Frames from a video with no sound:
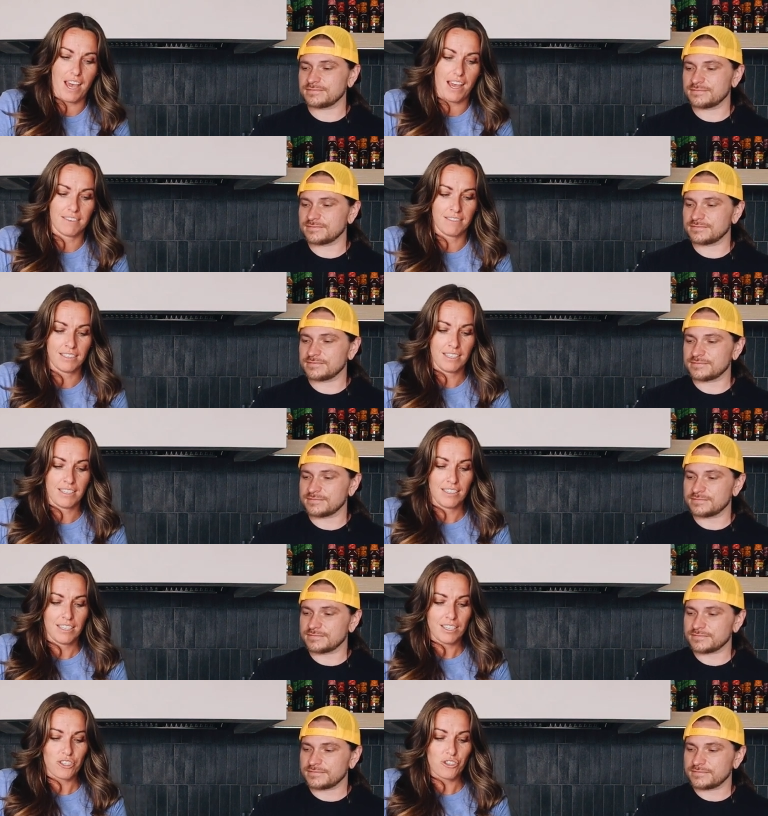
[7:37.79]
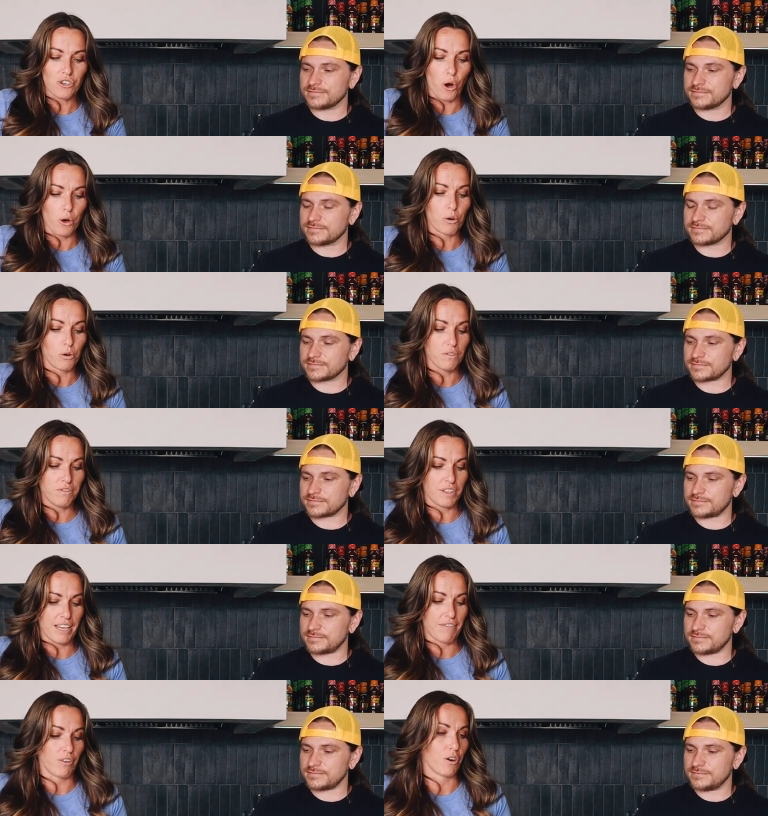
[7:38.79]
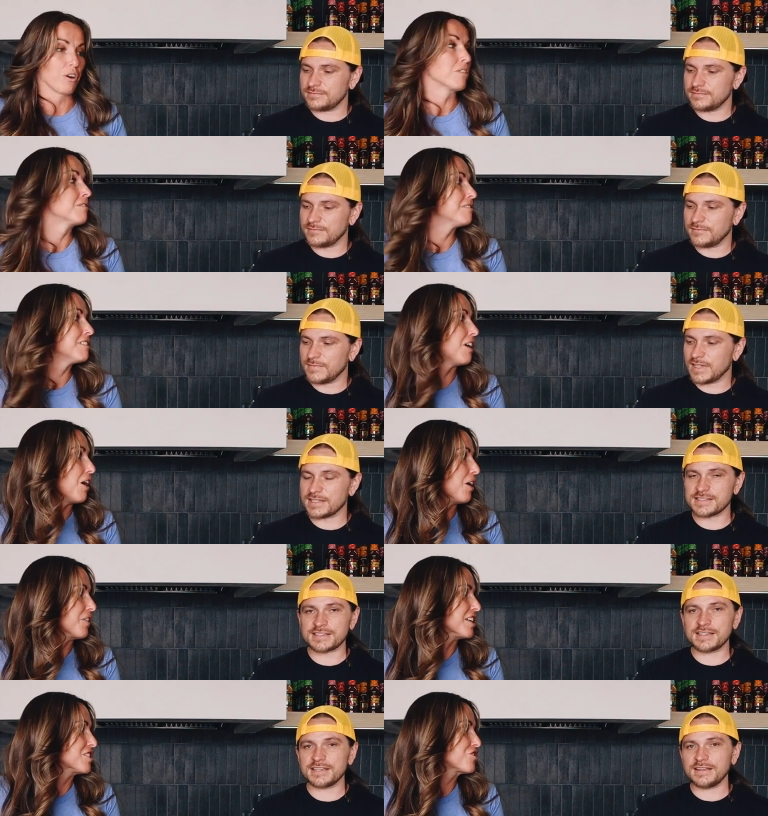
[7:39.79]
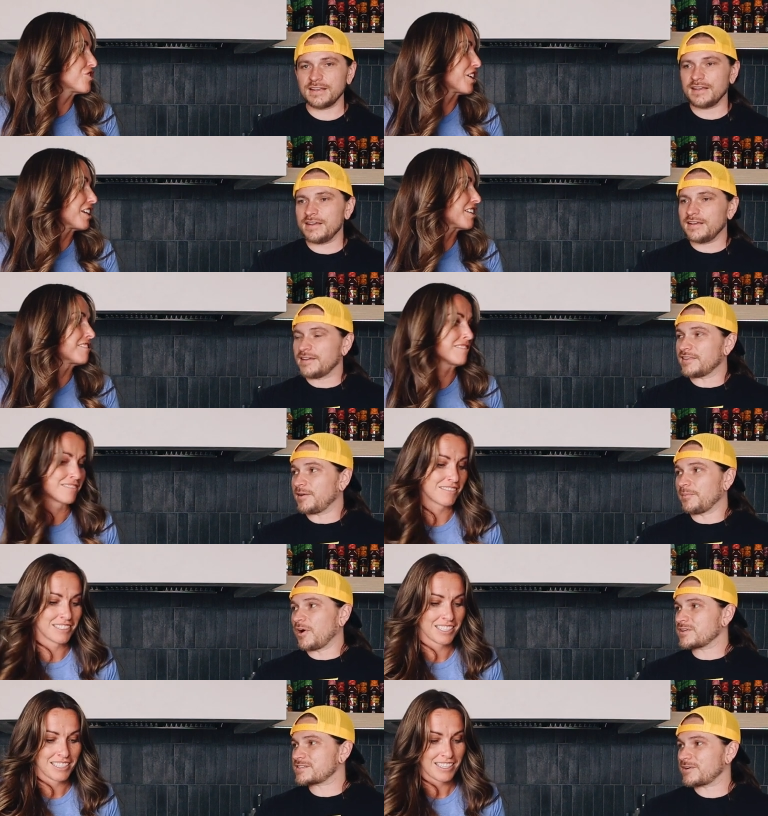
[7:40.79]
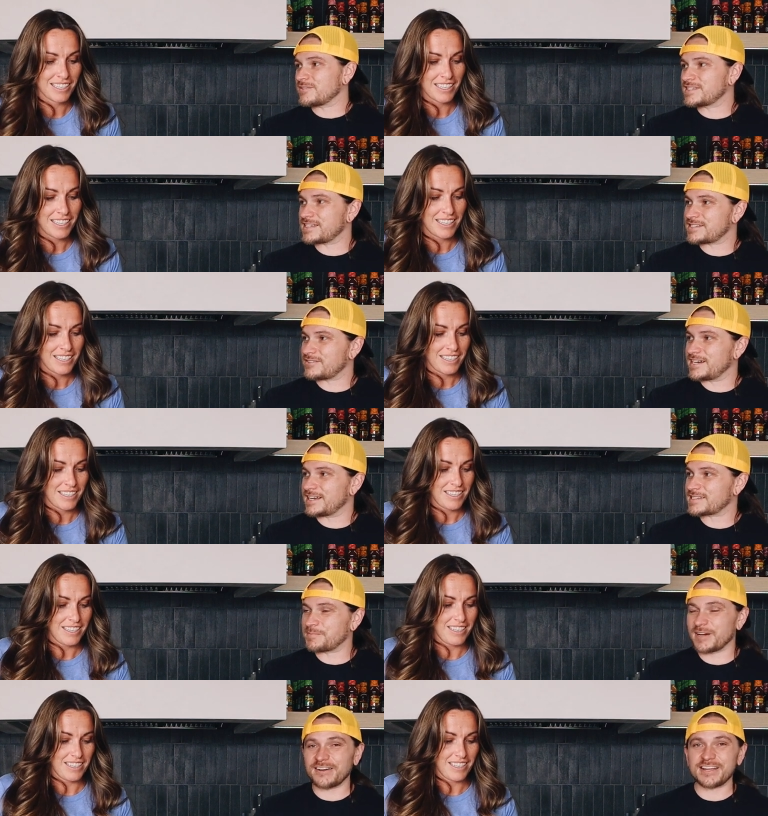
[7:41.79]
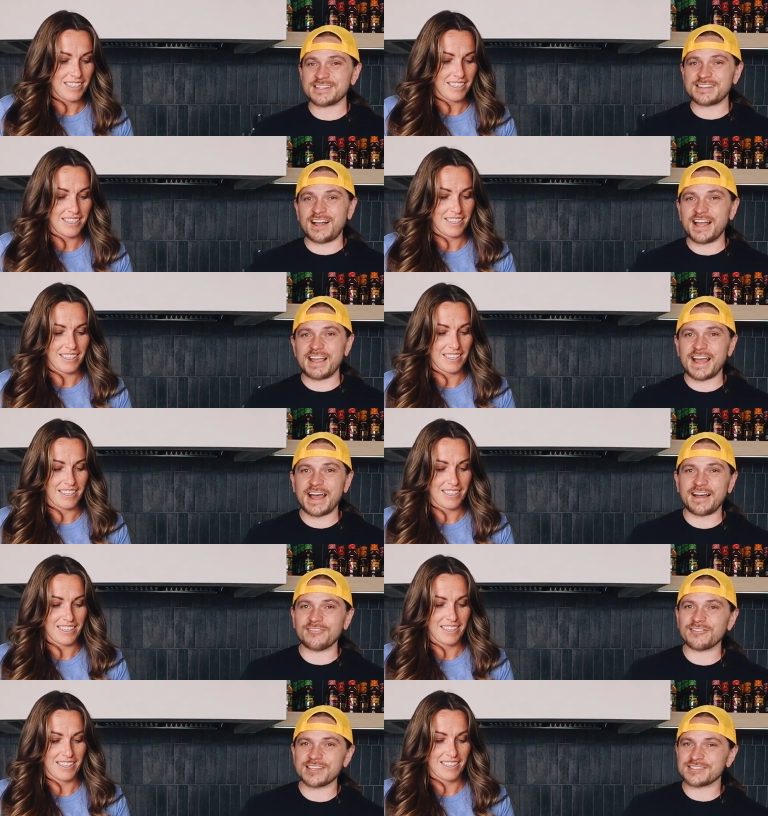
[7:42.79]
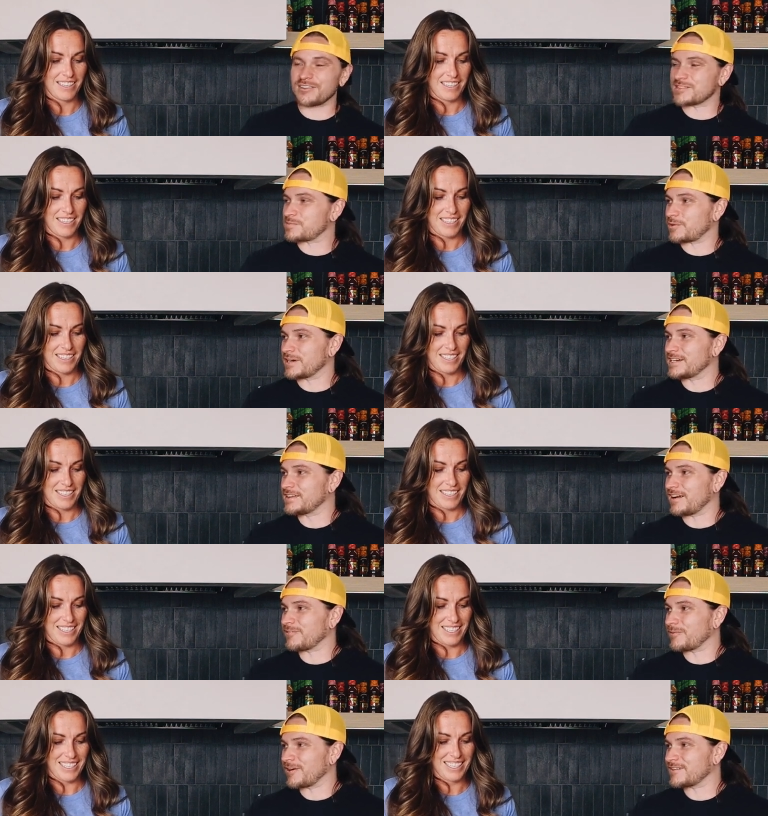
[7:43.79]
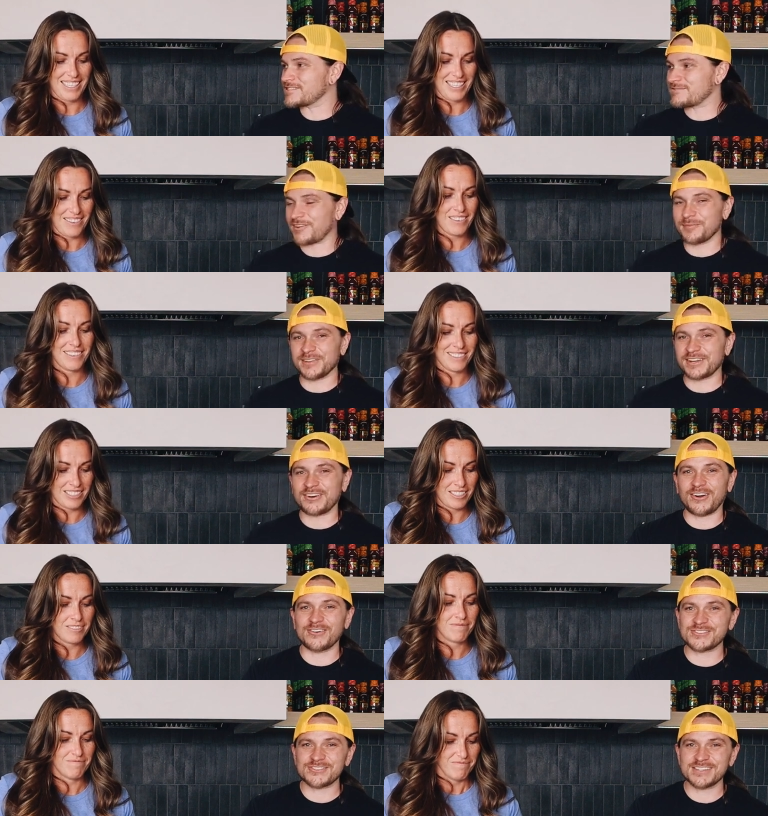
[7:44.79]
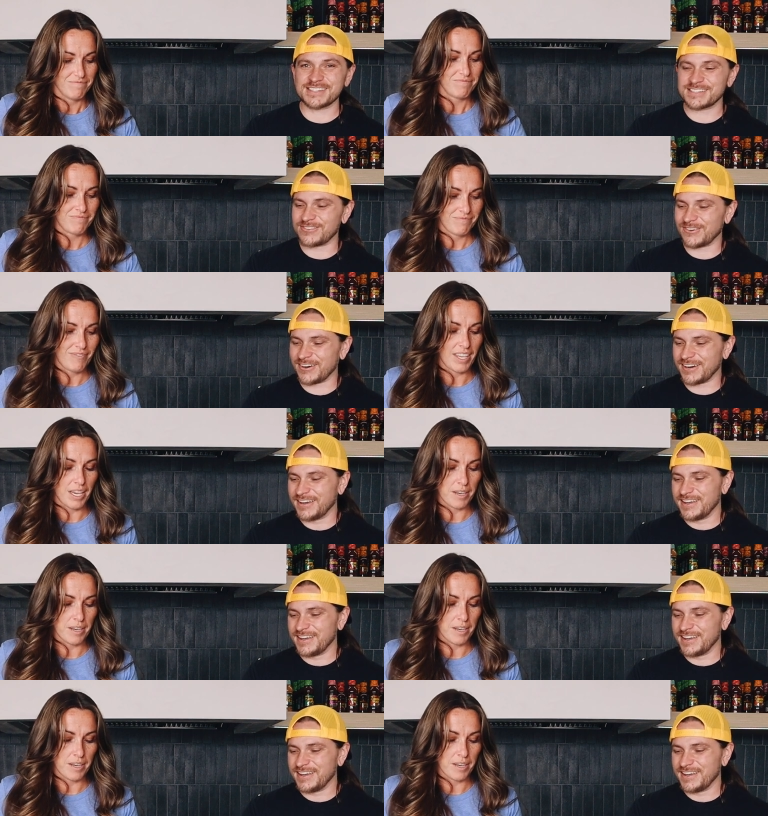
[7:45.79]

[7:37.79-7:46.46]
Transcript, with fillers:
Speaker 1: that charcoal flavor
Speaker 2: and see, The most rotisserie experience I have is those pre-done ones from the grocery store.